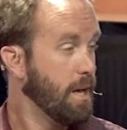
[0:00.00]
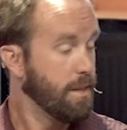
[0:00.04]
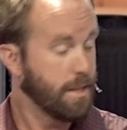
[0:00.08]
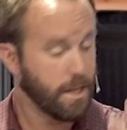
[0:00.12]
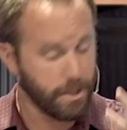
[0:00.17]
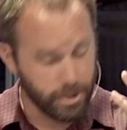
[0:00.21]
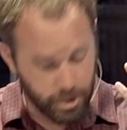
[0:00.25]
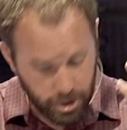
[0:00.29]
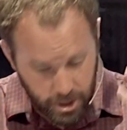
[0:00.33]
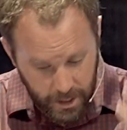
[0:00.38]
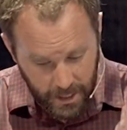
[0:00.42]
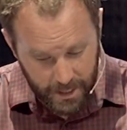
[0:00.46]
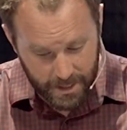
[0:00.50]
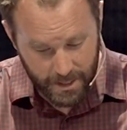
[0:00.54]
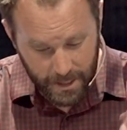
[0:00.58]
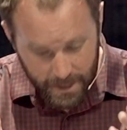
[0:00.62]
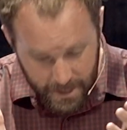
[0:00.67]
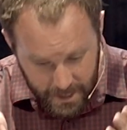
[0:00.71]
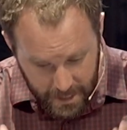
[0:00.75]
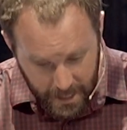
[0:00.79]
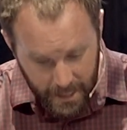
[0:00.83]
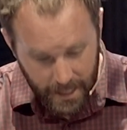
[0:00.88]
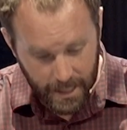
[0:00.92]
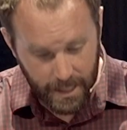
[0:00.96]
that
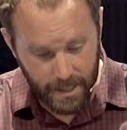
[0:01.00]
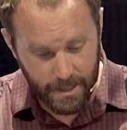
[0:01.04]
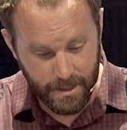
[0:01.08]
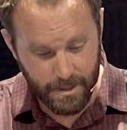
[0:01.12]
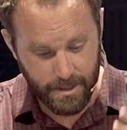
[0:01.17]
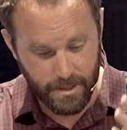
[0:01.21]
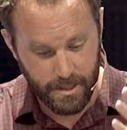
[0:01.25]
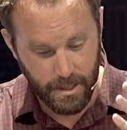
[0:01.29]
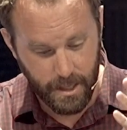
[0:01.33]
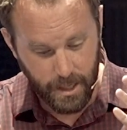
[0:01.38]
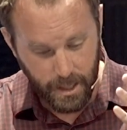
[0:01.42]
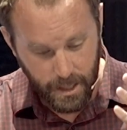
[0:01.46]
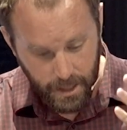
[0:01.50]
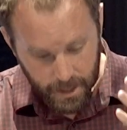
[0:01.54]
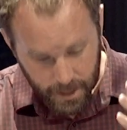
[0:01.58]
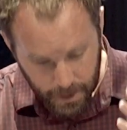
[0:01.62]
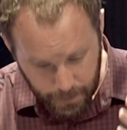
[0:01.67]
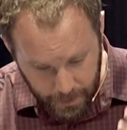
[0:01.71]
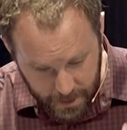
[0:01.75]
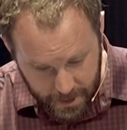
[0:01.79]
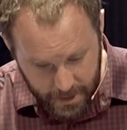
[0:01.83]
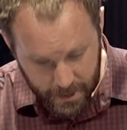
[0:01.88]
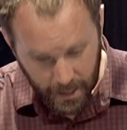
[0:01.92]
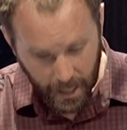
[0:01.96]
Jesus is the
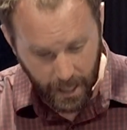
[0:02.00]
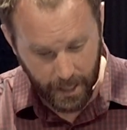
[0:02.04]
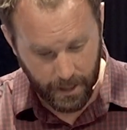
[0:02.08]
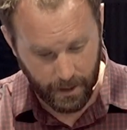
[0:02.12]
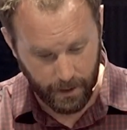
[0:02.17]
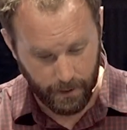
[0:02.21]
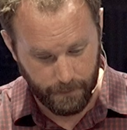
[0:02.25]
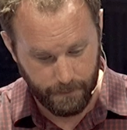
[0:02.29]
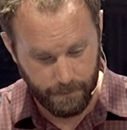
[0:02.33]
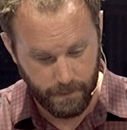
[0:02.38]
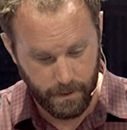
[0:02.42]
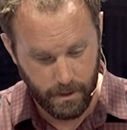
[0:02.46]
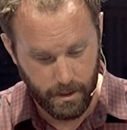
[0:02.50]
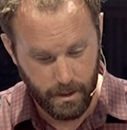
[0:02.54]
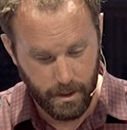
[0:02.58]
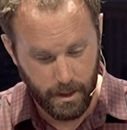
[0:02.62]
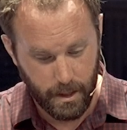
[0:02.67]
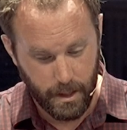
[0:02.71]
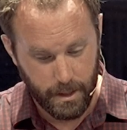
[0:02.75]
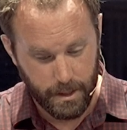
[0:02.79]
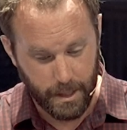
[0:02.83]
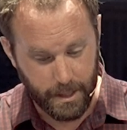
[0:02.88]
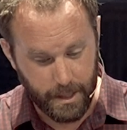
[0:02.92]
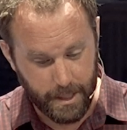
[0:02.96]
Messiah.
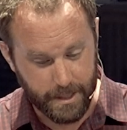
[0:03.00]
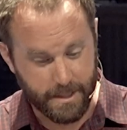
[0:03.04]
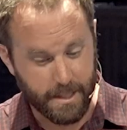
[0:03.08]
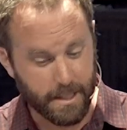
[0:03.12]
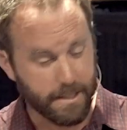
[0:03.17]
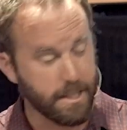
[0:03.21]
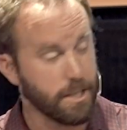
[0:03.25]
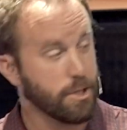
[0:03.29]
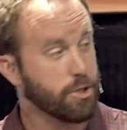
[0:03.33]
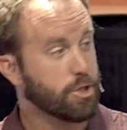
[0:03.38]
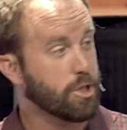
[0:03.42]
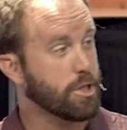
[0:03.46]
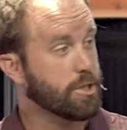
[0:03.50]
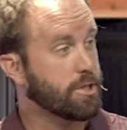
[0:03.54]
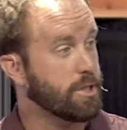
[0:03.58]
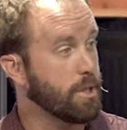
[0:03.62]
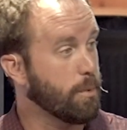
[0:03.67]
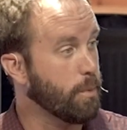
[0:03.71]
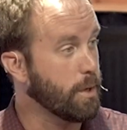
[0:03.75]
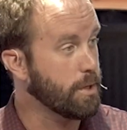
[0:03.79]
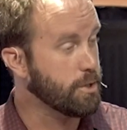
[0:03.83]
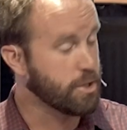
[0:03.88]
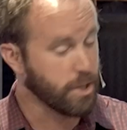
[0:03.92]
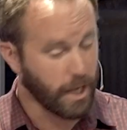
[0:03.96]
That this isn't just,
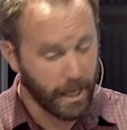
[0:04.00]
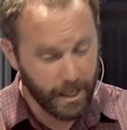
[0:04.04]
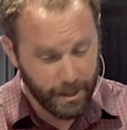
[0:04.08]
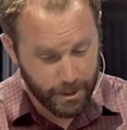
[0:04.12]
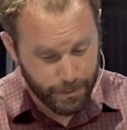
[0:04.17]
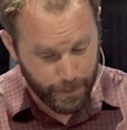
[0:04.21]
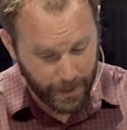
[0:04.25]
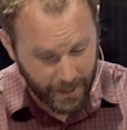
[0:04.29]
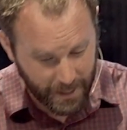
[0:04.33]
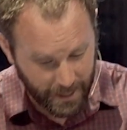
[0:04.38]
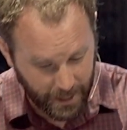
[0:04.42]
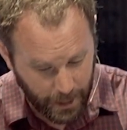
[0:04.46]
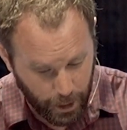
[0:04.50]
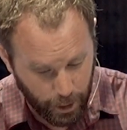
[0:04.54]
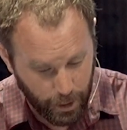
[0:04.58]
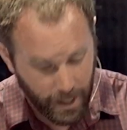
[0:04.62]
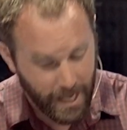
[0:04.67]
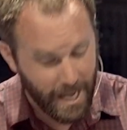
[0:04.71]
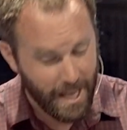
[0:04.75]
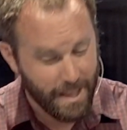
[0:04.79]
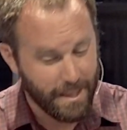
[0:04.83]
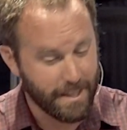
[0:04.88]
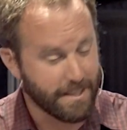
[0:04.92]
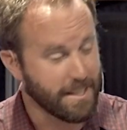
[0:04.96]
and what John is making here,
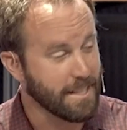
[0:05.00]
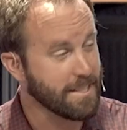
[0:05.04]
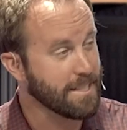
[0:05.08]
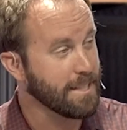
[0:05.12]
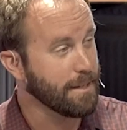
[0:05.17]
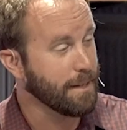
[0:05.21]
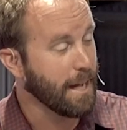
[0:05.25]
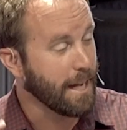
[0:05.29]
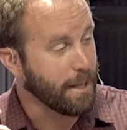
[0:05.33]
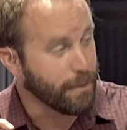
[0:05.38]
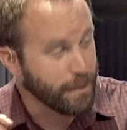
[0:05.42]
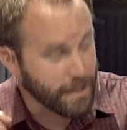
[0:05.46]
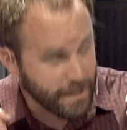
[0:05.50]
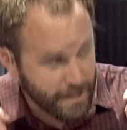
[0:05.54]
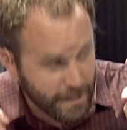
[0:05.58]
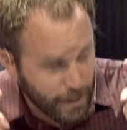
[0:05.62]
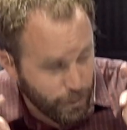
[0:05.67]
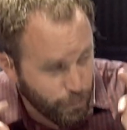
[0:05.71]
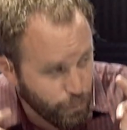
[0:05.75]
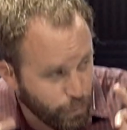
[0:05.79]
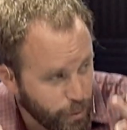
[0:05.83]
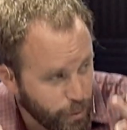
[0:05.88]
this isn't a, this is a